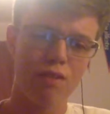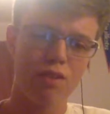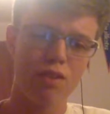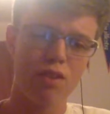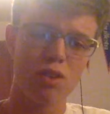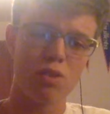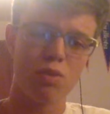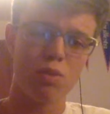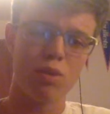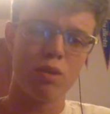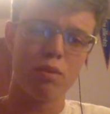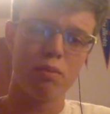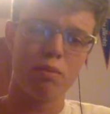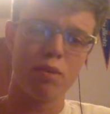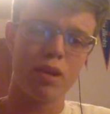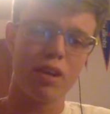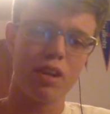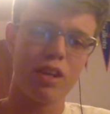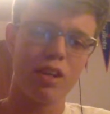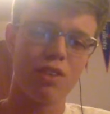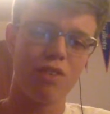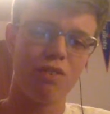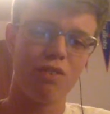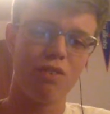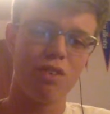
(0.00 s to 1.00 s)
first win,
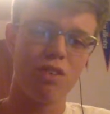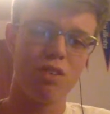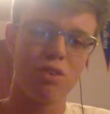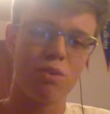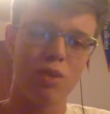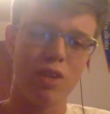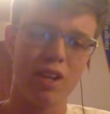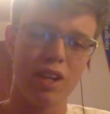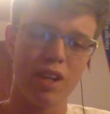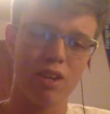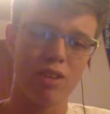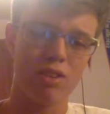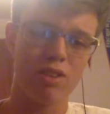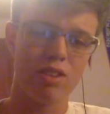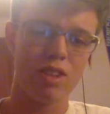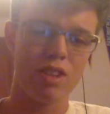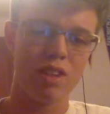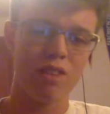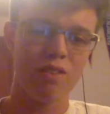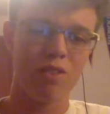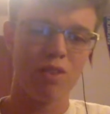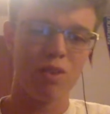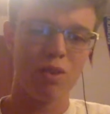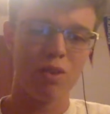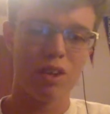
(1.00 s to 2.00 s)
Brady's first win outside
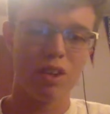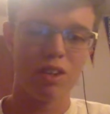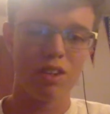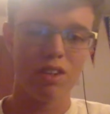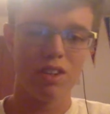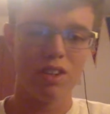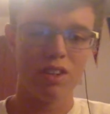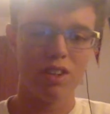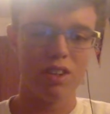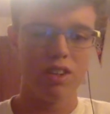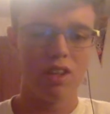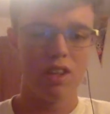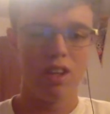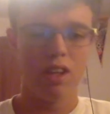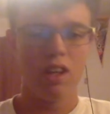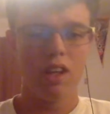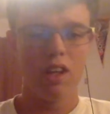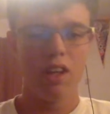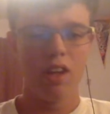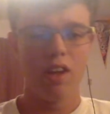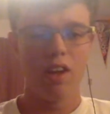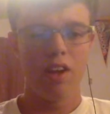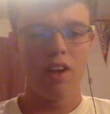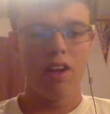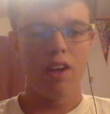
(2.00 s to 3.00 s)
of New England.
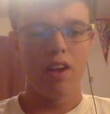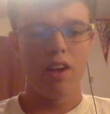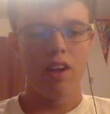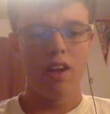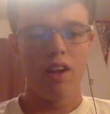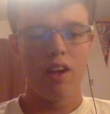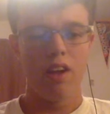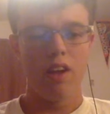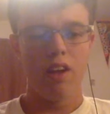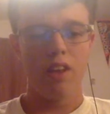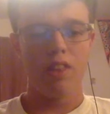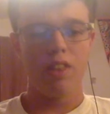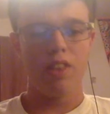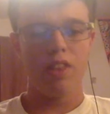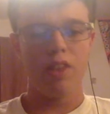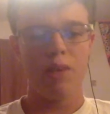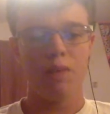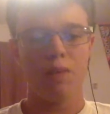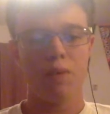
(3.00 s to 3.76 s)
Then